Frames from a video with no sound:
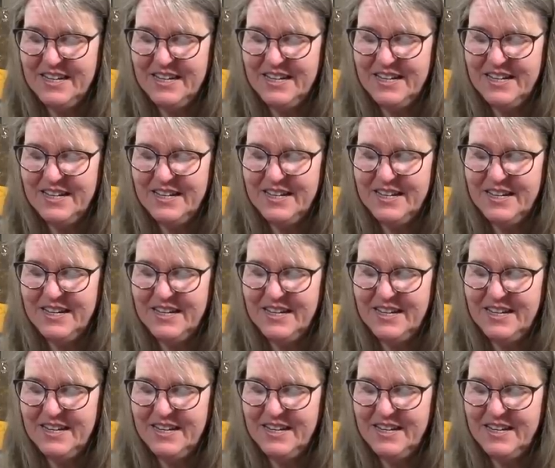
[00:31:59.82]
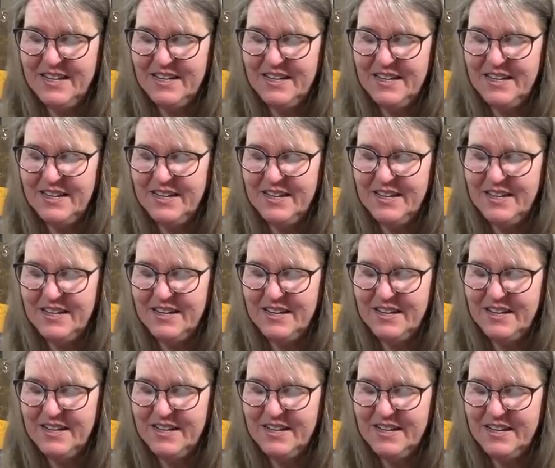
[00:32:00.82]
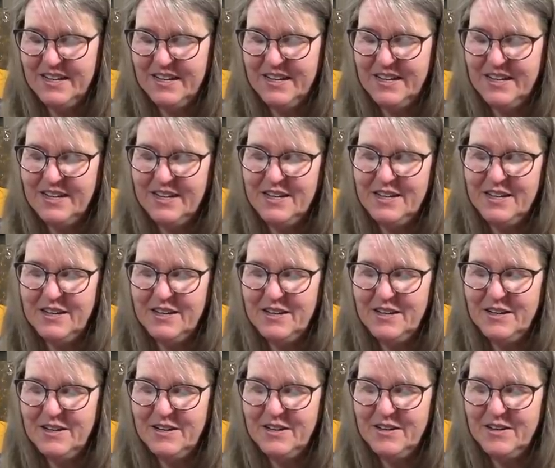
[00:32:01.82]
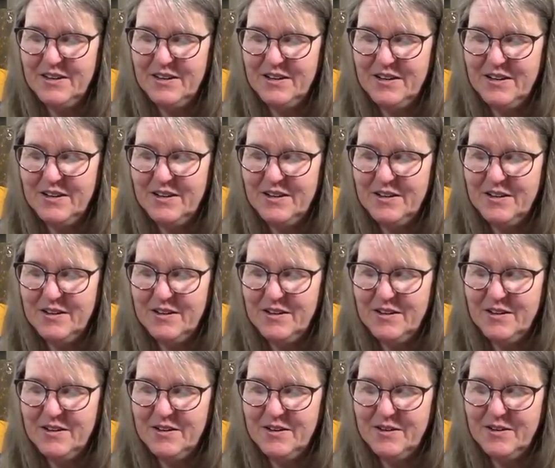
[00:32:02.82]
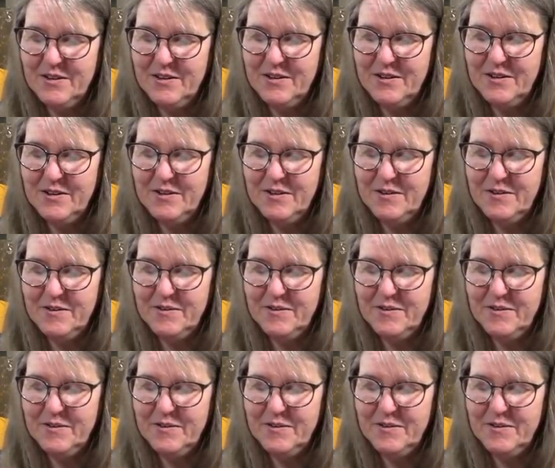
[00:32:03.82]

No words are spoken by the person on screen.